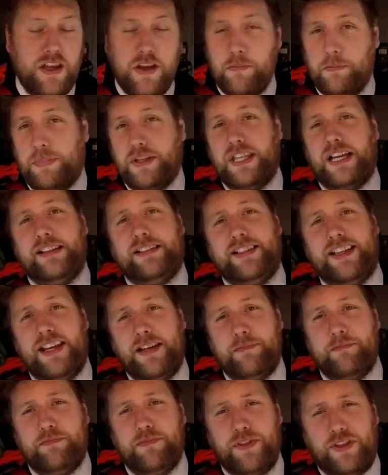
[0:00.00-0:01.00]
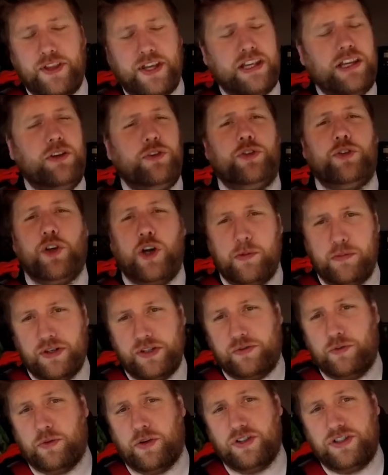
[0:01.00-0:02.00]
But that's it. Thank you so
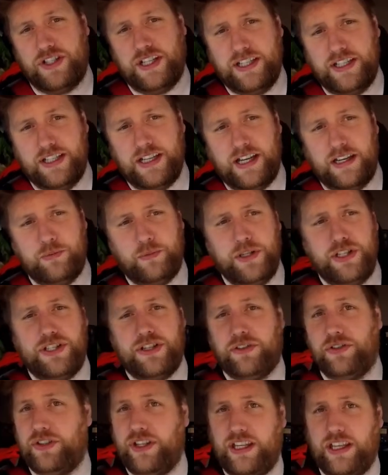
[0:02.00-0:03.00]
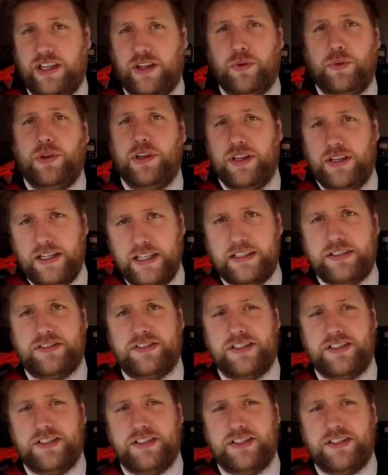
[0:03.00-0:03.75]
much for watching and we shall see you next